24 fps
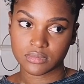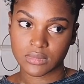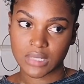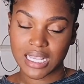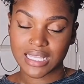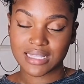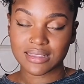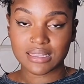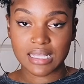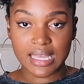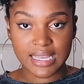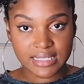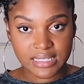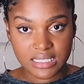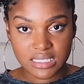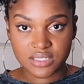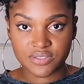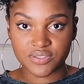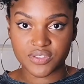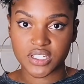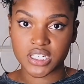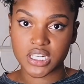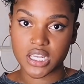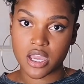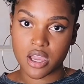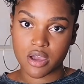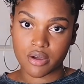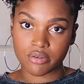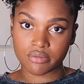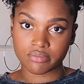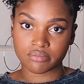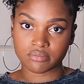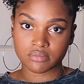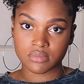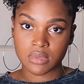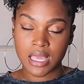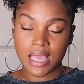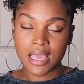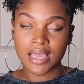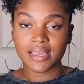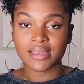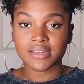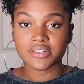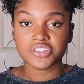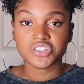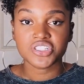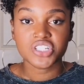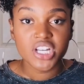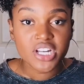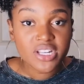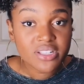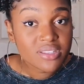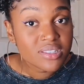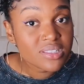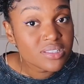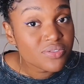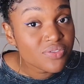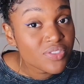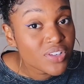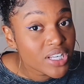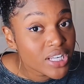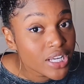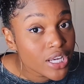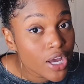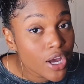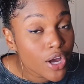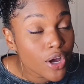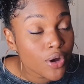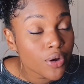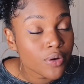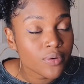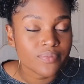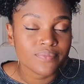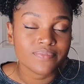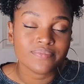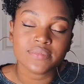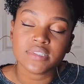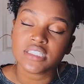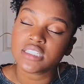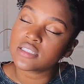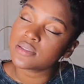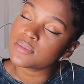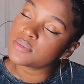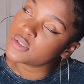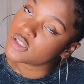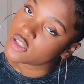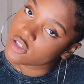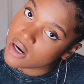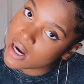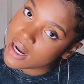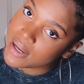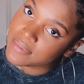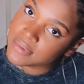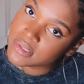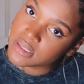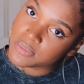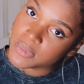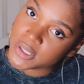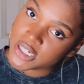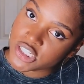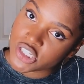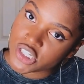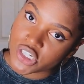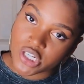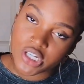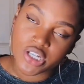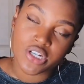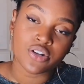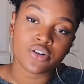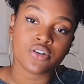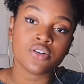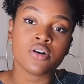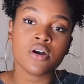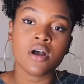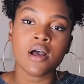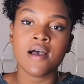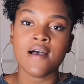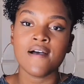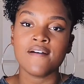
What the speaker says: Like this video, share this video, subscribe to my channel,